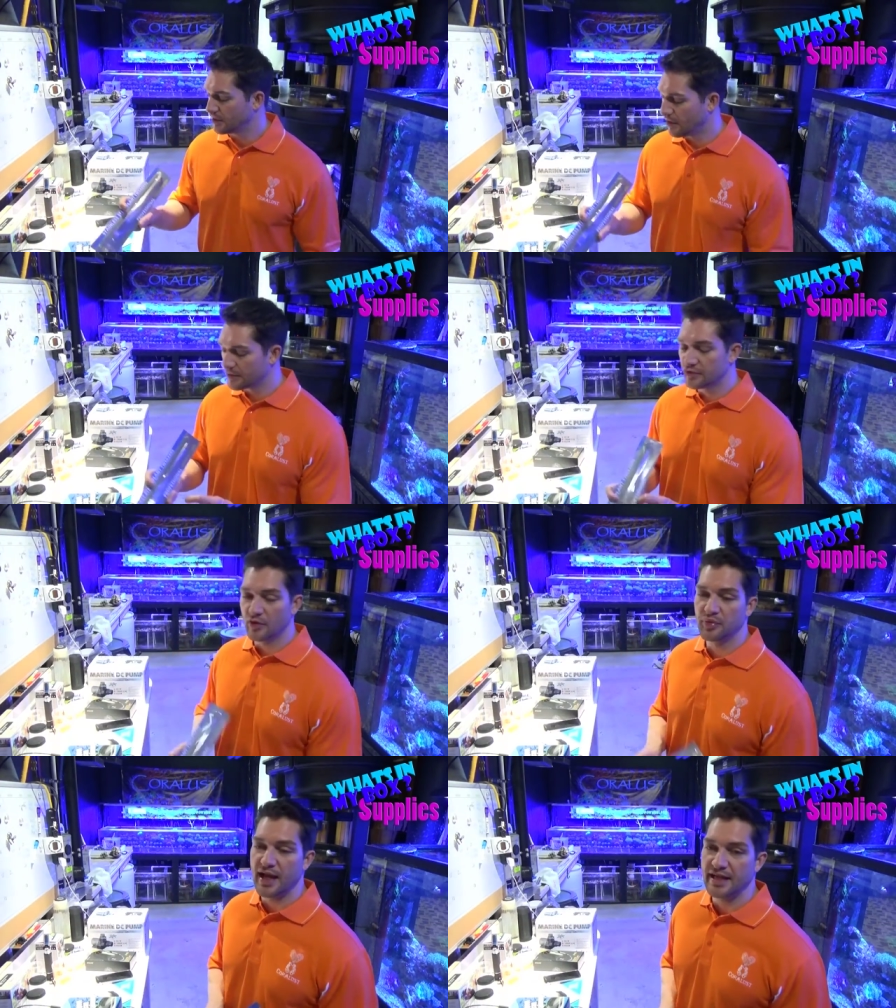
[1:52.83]
So I'm gonna do
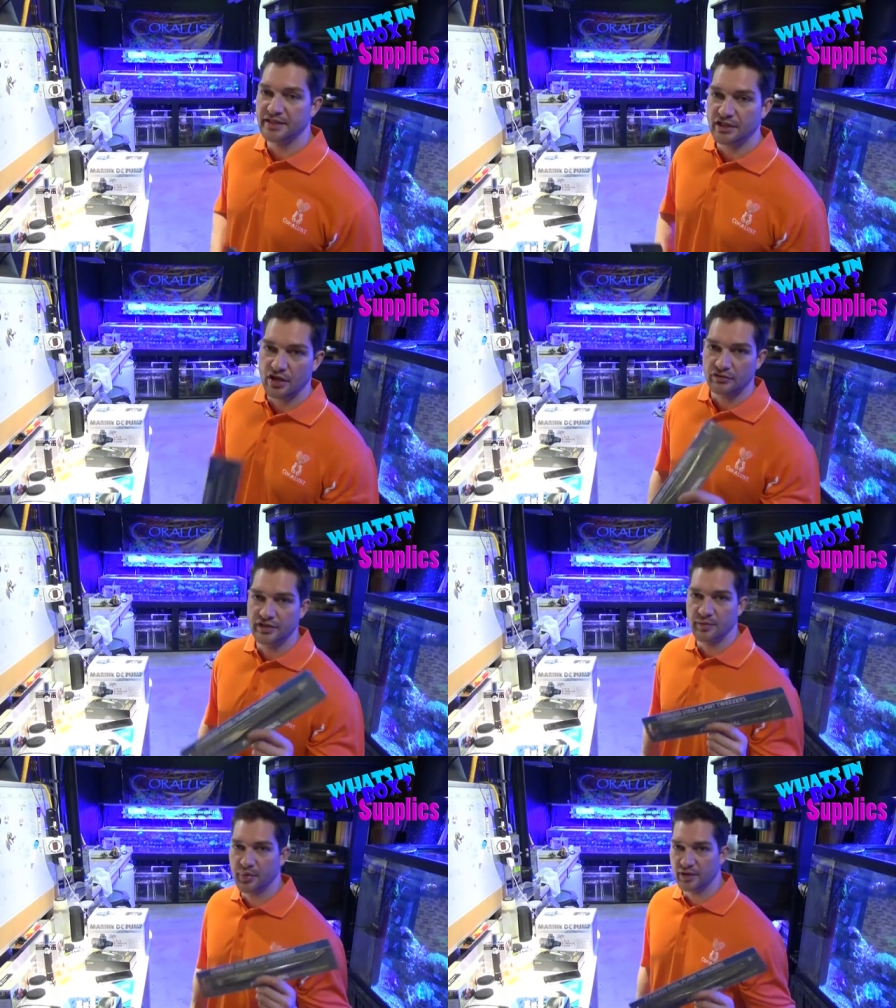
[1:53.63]
a plastic coat
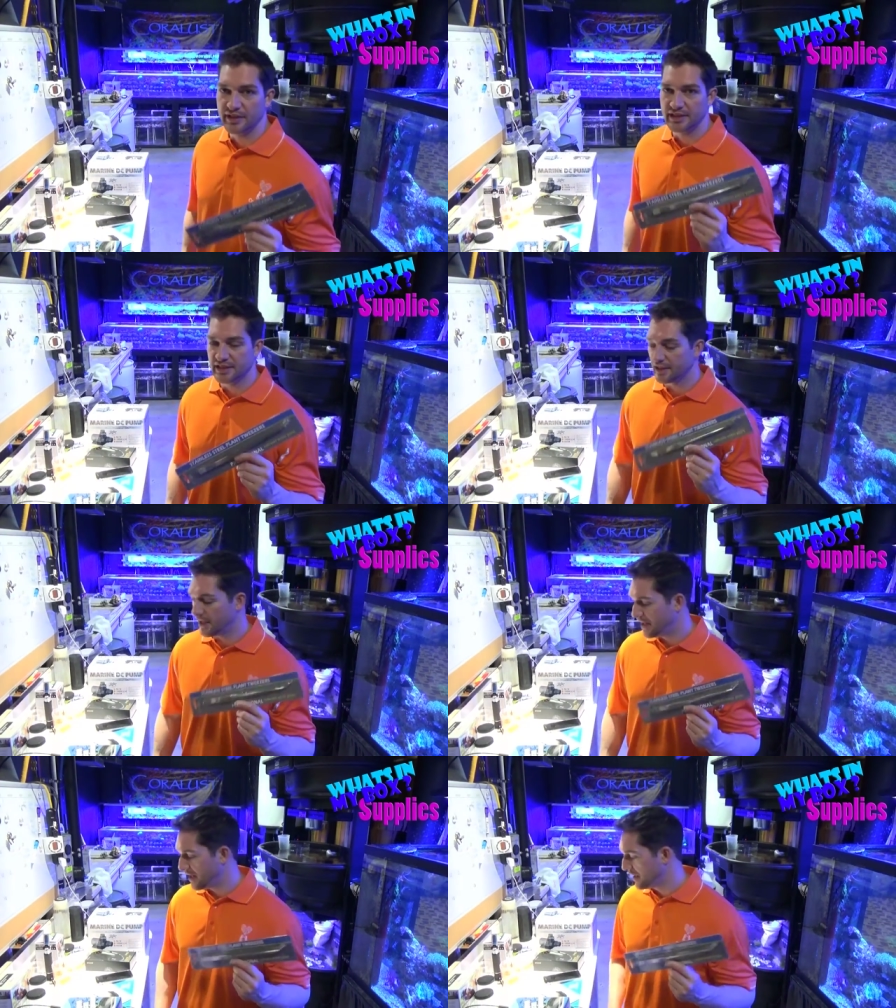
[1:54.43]
dip on these
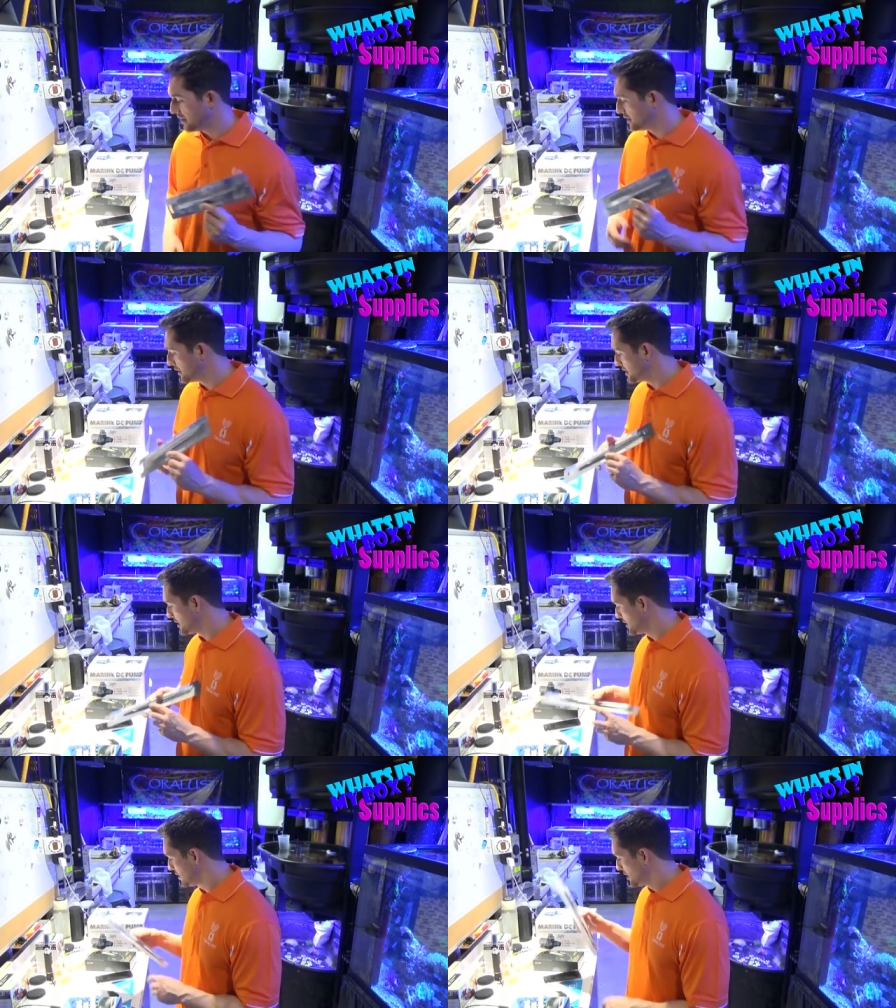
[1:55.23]
and
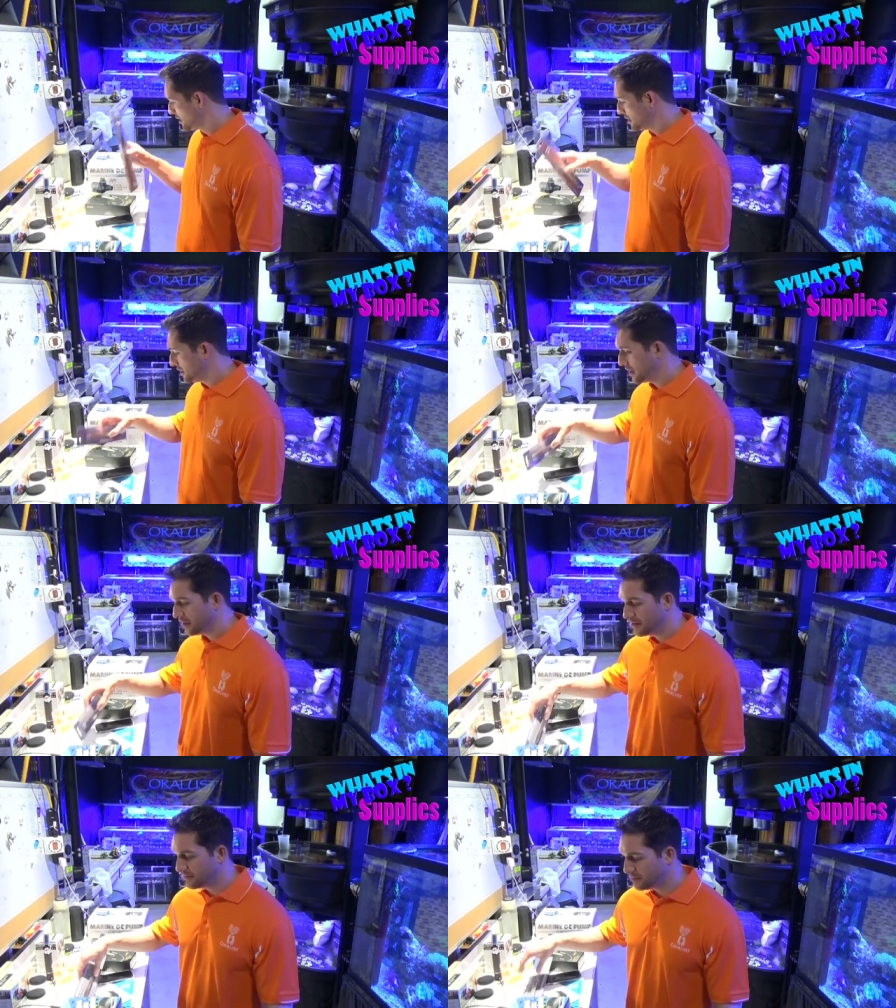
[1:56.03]

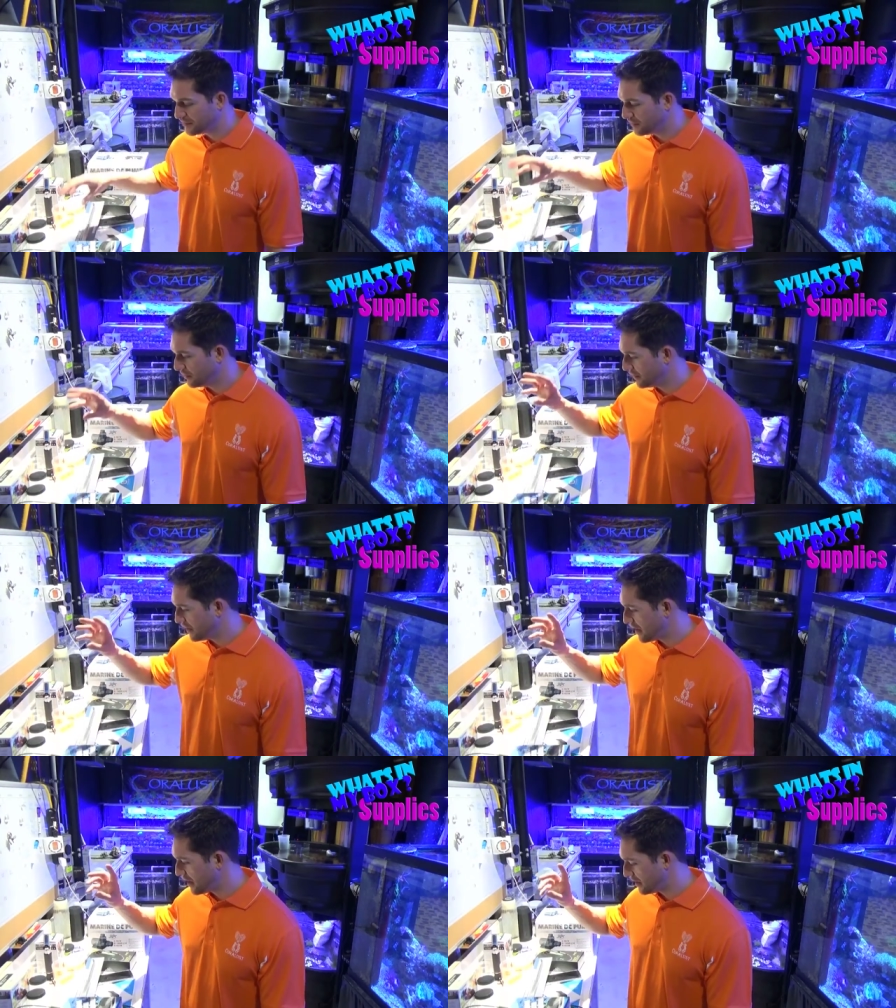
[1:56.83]
yeah, another episode of
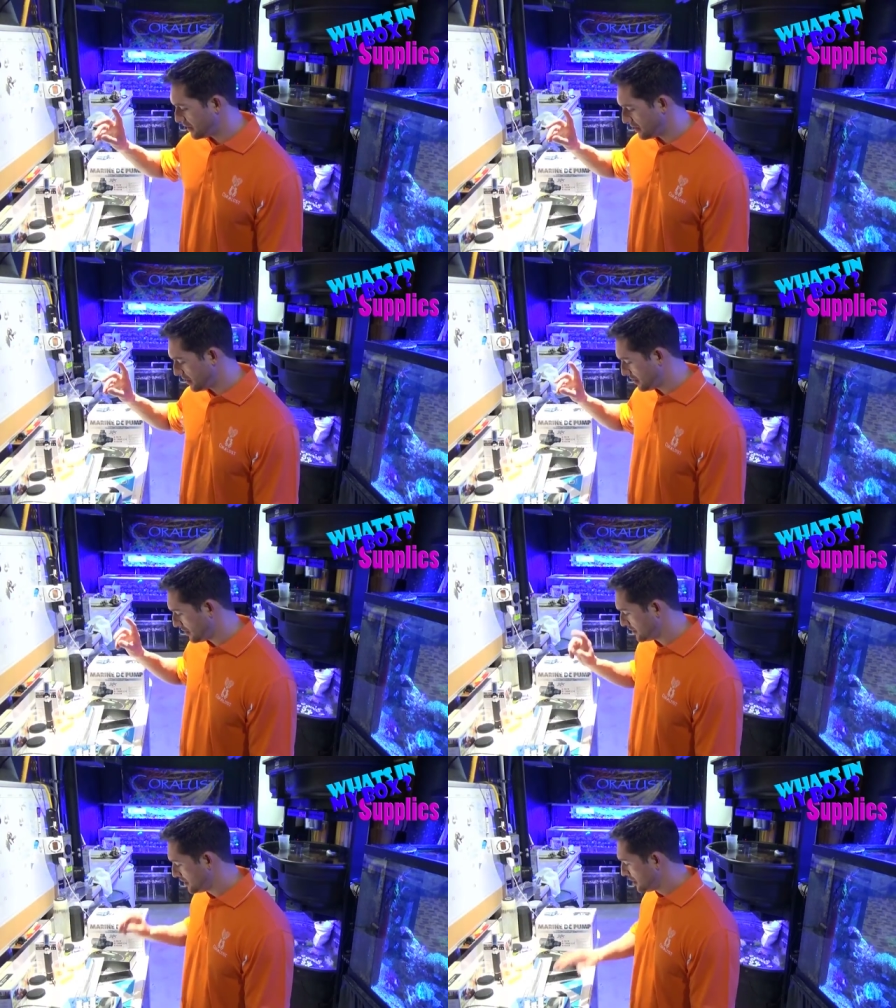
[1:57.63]
that.
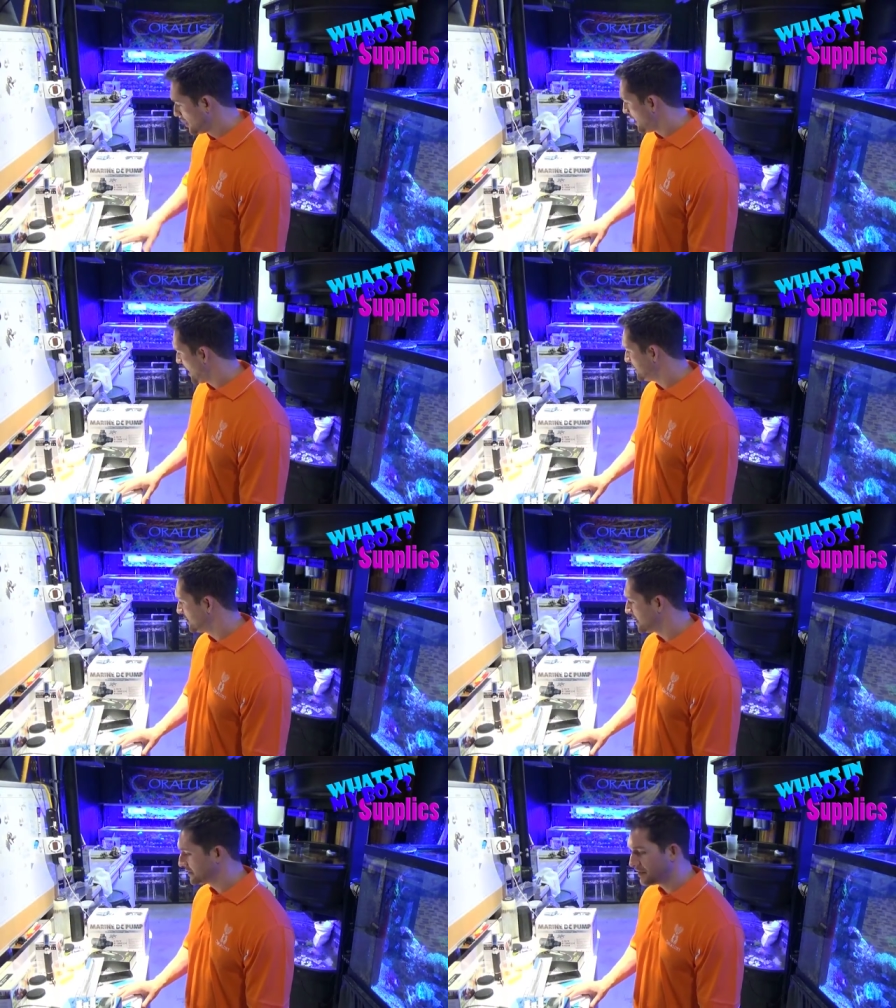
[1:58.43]
And I
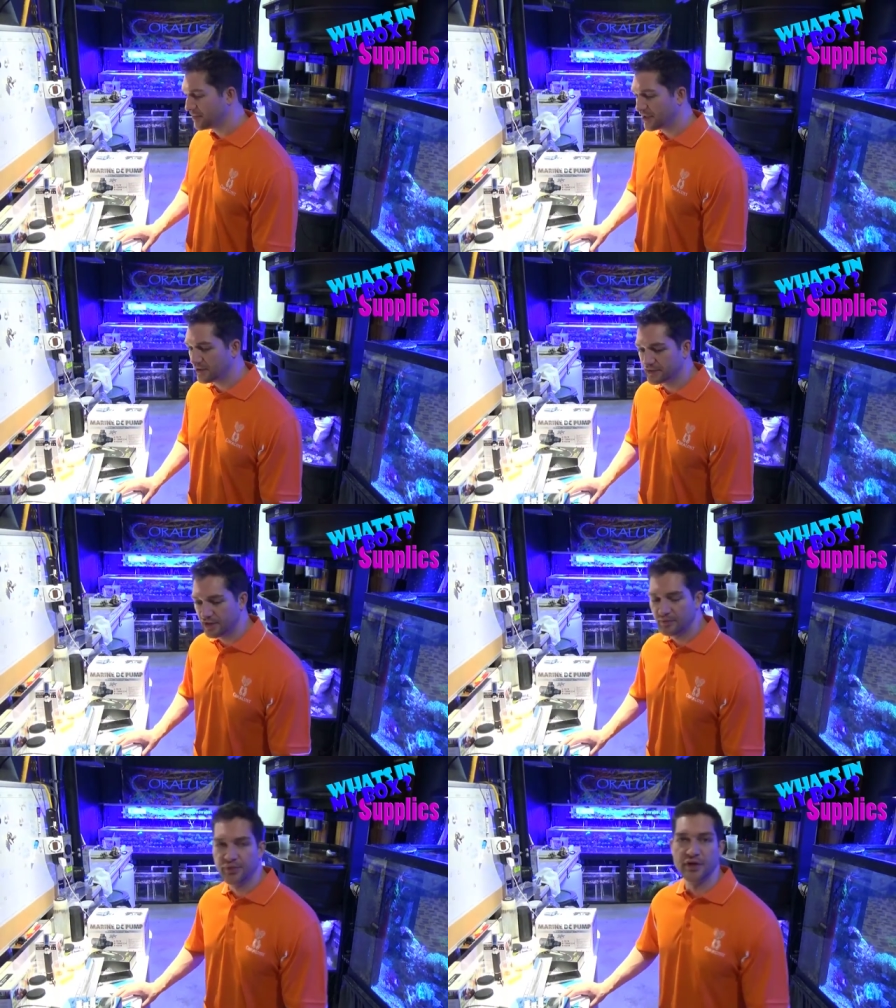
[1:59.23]
did get something else
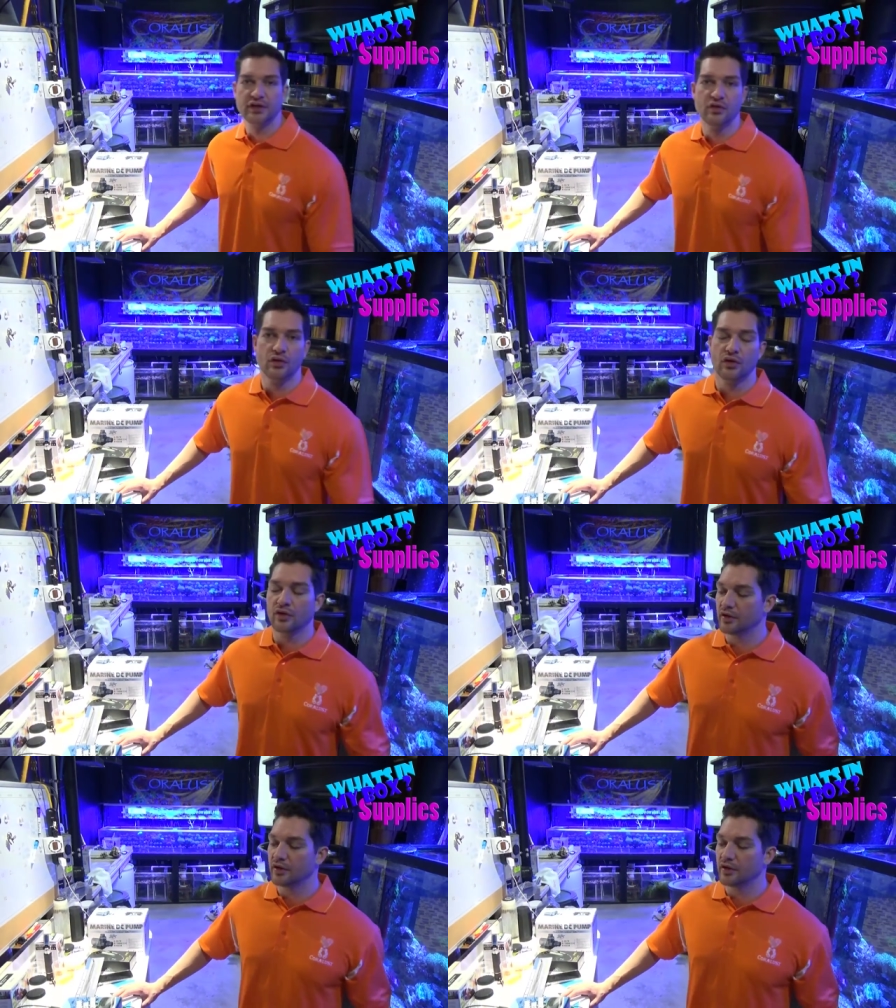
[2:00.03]
in pretty cool.